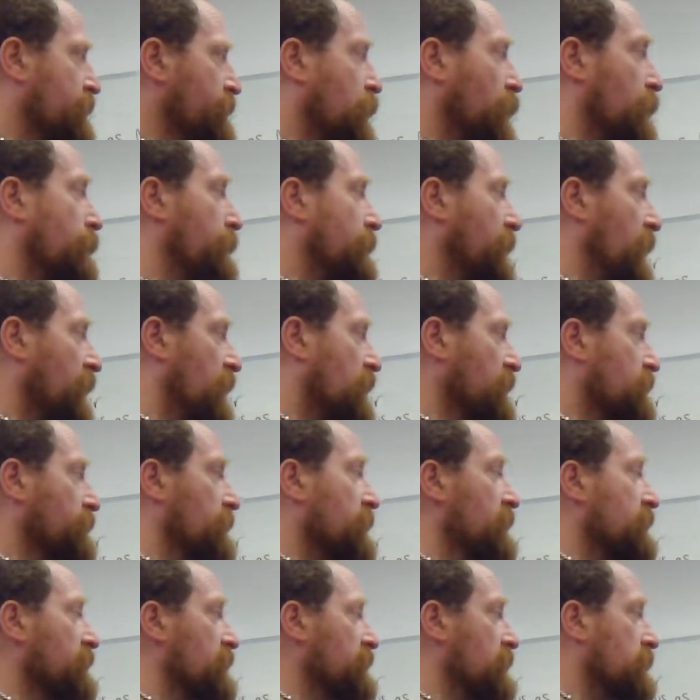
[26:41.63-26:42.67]

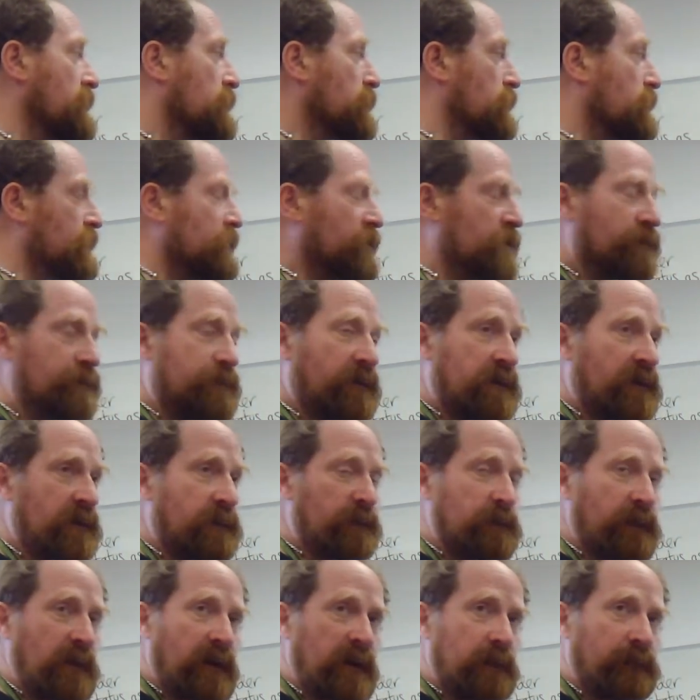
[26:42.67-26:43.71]
bombardments launched by
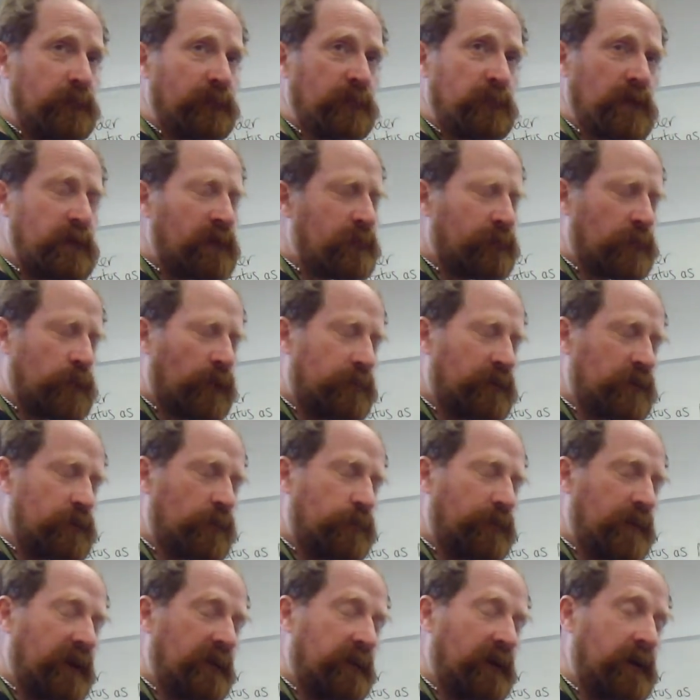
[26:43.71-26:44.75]
Commodore
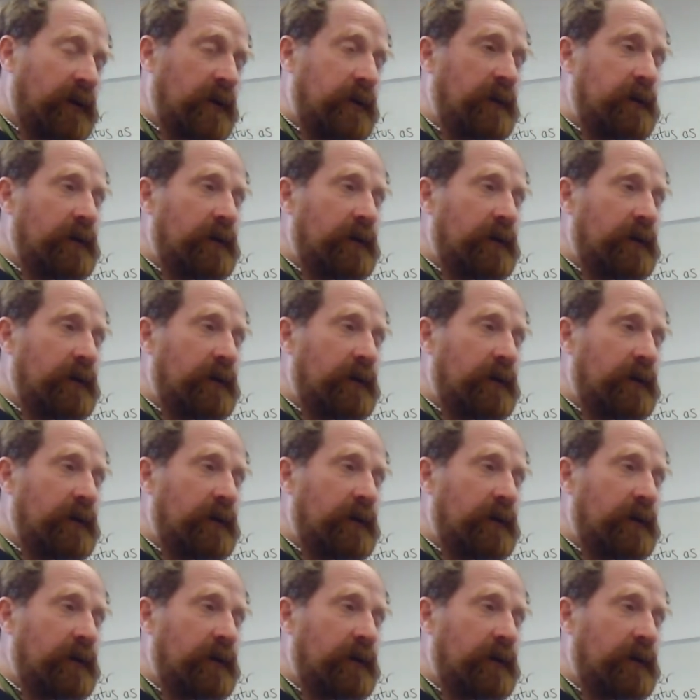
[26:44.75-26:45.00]
Perry.